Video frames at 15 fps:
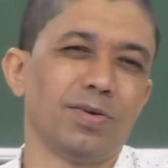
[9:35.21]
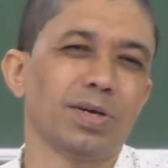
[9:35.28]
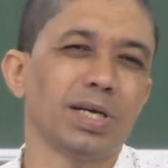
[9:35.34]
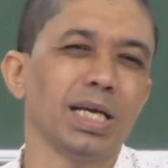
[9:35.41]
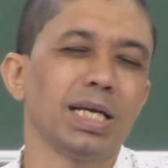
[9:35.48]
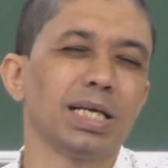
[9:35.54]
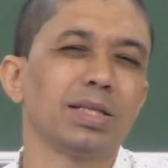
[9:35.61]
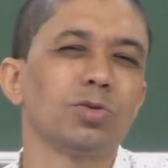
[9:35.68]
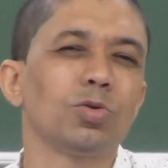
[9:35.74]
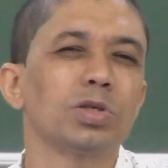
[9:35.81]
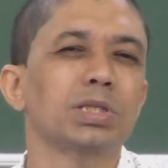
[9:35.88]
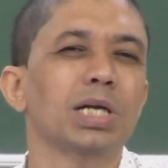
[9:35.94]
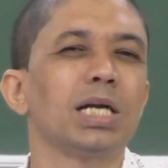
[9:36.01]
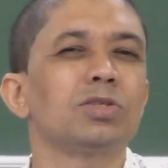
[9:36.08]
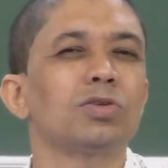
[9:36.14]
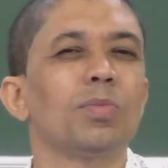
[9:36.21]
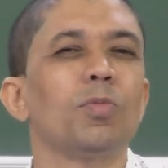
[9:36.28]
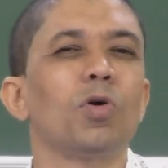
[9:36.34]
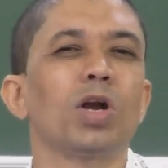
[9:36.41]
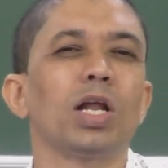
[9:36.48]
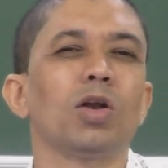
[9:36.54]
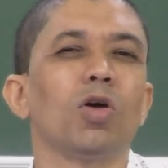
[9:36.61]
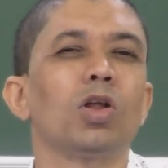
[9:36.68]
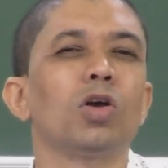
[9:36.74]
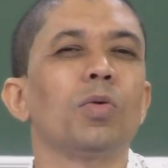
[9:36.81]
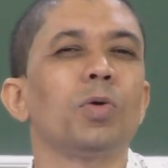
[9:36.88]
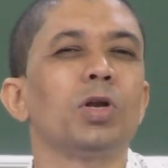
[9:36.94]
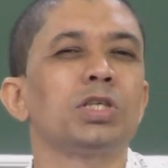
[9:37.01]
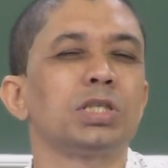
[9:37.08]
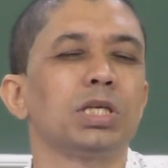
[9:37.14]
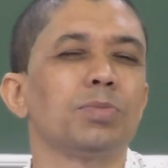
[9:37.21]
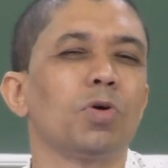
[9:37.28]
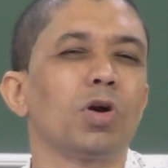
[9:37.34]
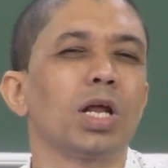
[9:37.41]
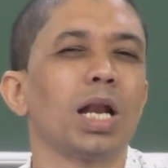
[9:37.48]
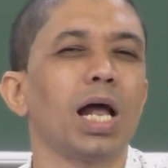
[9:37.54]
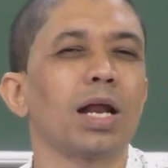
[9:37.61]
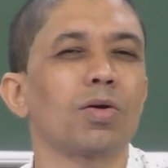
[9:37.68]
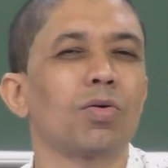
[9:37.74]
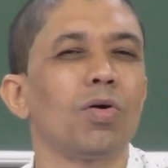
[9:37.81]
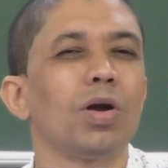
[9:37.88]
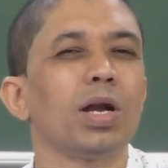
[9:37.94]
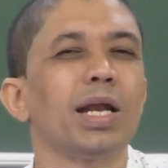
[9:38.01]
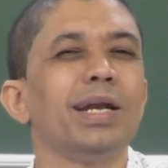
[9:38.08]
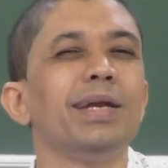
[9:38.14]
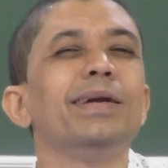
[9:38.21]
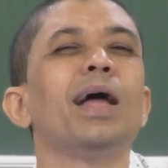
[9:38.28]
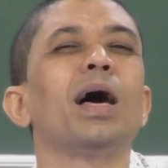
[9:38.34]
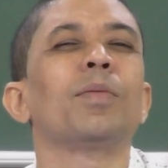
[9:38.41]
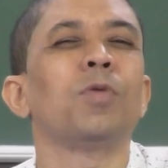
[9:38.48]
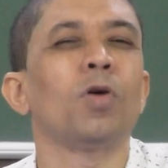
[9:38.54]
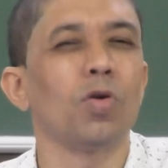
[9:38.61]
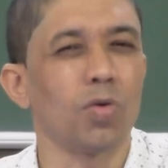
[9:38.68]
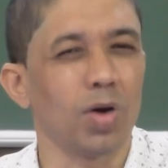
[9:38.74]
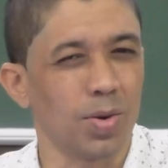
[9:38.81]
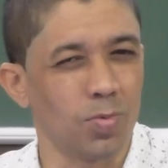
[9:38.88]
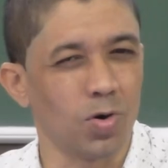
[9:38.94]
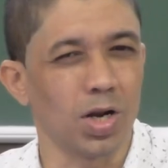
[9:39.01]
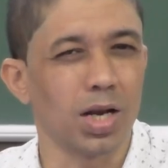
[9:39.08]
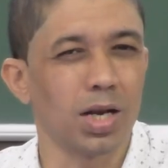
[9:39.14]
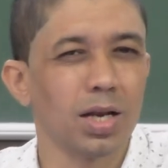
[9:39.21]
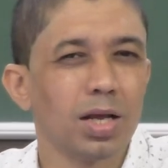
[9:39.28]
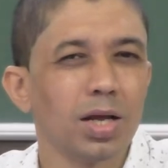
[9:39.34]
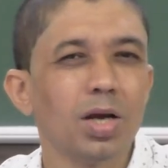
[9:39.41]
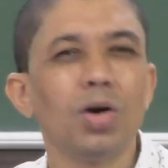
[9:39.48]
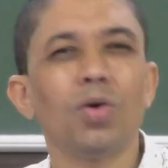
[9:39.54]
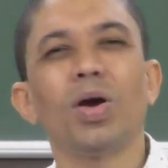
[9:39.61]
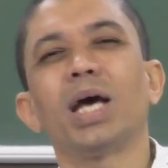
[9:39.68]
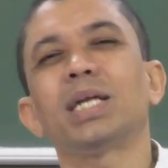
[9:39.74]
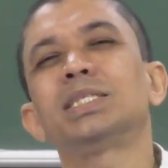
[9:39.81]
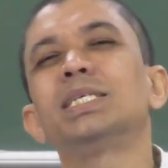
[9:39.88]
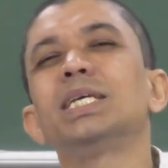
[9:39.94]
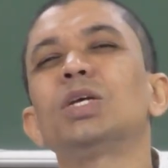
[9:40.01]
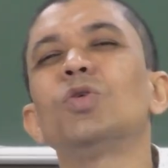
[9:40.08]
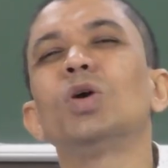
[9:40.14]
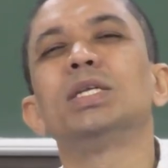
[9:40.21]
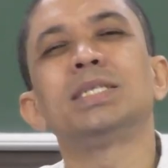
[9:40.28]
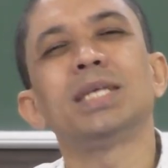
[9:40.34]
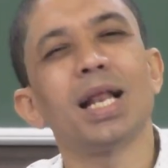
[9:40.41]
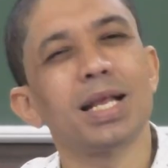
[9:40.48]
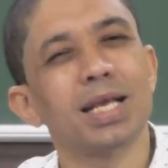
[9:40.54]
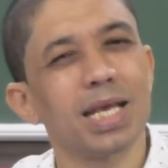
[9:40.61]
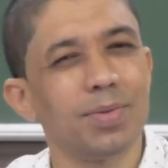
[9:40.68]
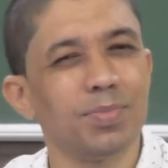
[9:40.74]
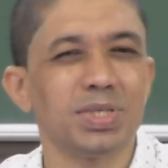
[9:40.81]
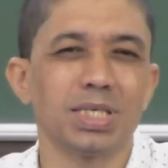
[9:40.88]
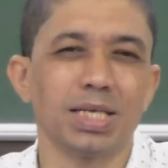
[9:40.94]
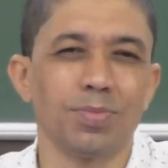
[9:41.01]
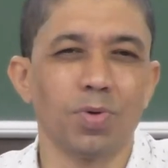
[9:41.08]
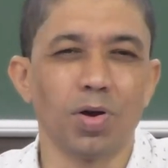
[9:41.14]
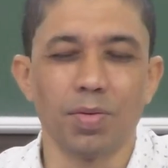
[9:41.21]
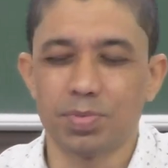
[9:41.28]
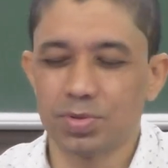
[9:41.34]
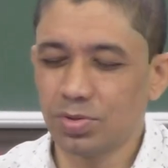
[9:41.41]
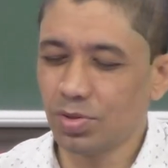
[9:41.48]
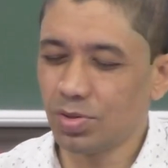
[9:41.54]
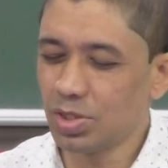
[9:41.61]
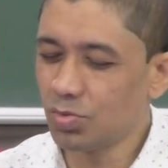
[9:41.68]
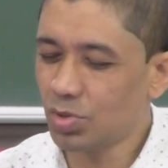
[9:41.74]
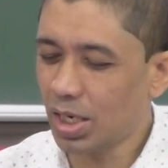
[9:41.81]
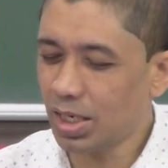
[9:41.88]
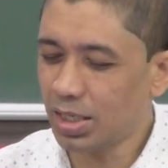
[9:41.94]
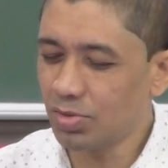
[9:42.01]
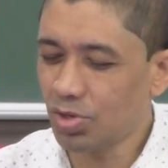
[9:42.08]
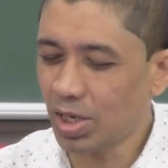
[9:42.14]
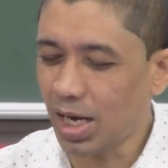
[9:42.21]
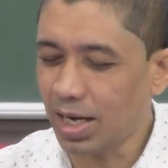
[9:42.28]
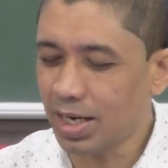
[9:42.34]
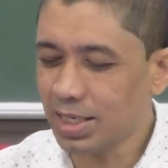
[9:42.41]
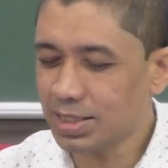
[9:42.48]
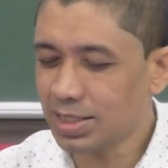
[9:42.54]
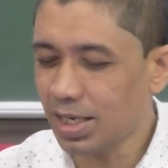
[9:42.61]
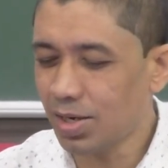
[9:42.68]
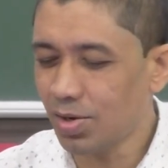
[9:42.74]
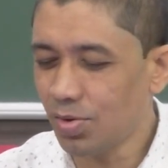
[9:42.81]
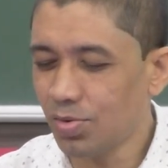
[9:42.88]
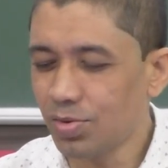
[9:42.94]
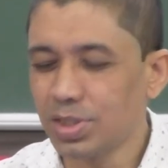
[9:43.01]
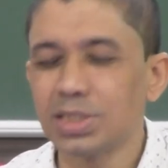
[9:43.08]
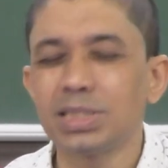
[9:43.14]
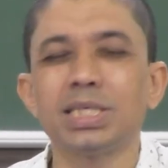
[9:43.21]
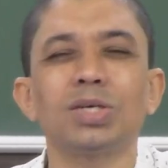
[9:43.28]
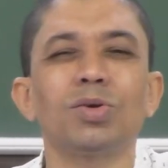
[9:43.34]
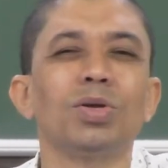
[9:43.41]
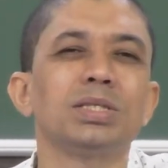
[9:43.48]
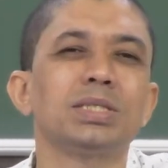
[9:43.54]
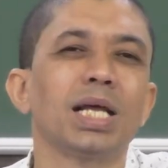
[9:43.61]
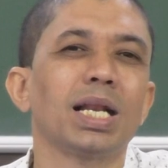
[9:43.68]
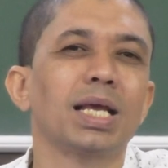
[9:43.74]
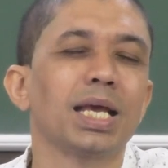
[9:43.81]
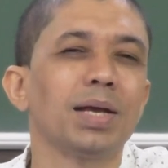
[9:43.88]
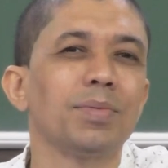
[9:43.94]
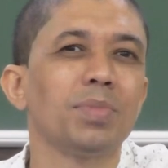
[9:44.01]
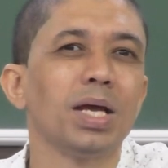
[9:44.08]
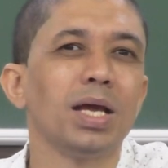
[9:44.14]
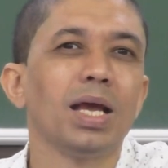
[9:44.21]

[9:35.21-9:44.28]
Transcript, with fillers: Okay, Those kinds of model oligopolistic model are called leader follower model where sequential game is involved. So, you can you can understand no this sequential game